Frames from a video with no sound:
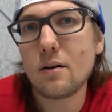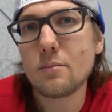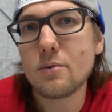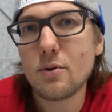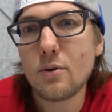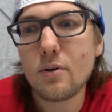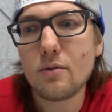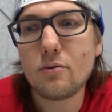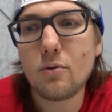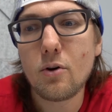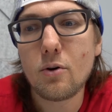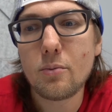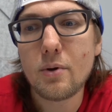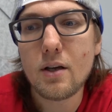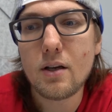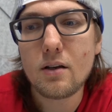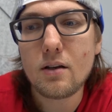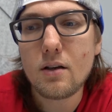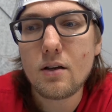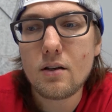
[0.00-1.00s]
up doing for
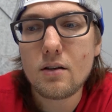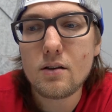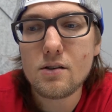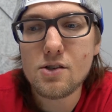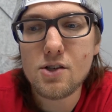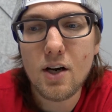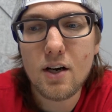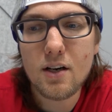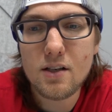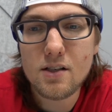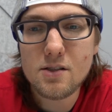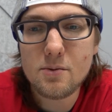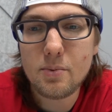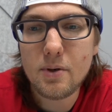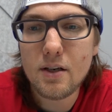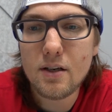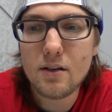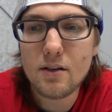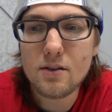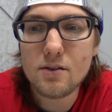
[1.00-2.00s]
me. The Shining
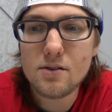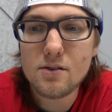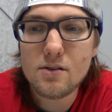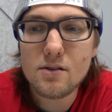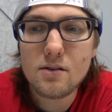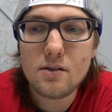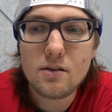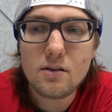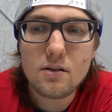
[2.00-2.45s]
Spears,